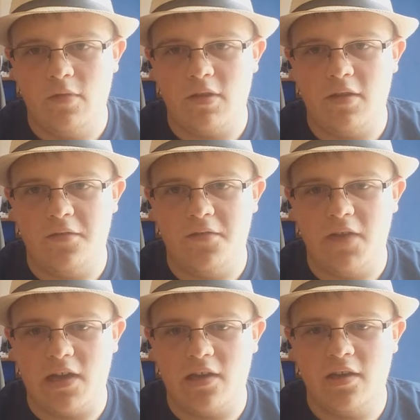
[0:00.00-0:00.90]
What the
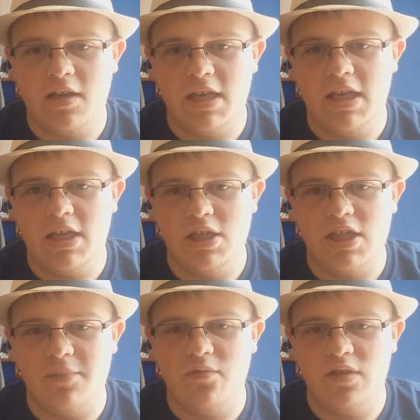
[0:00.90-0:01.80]
fuck
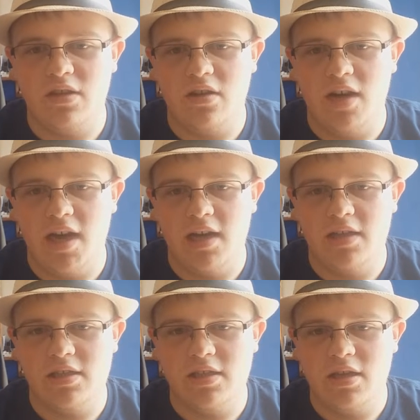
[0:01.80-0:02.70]
is up with her
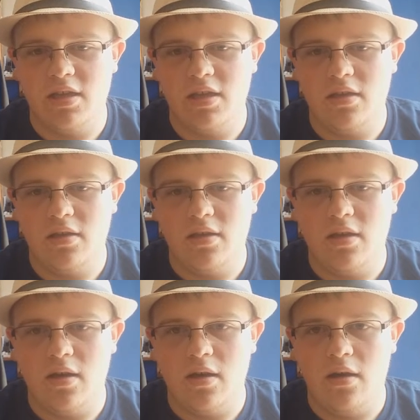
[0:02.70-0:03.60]
eyes?
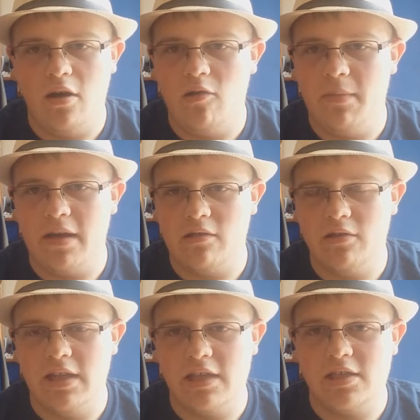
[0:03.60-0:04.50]
Oh my
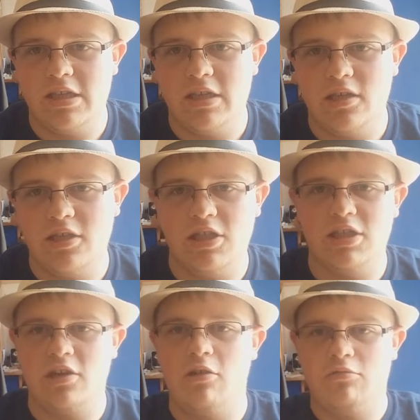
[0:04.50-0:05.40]
goodness,
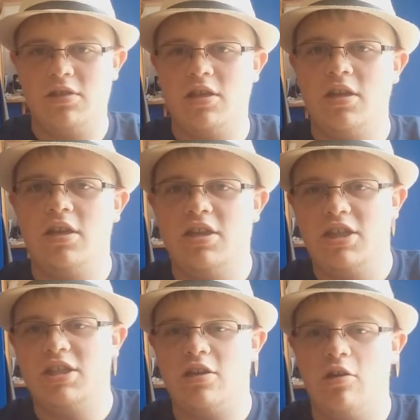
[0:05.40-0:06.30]
she's a ghost.
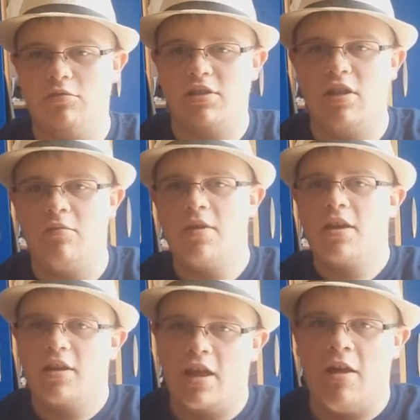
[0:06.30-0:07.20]
She's a ghost. Now,
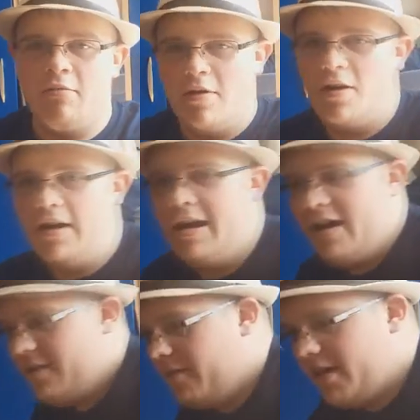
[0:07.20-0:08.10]

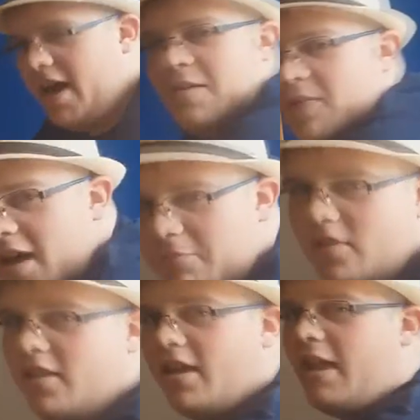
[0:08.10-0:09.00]
alright, I'm
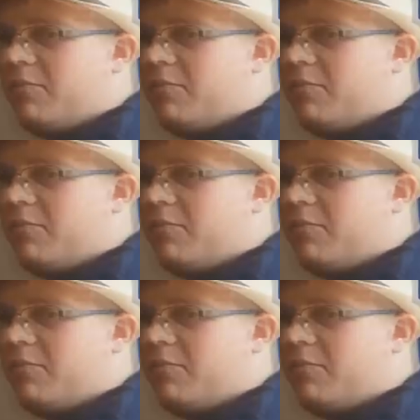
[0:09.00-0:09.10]
done.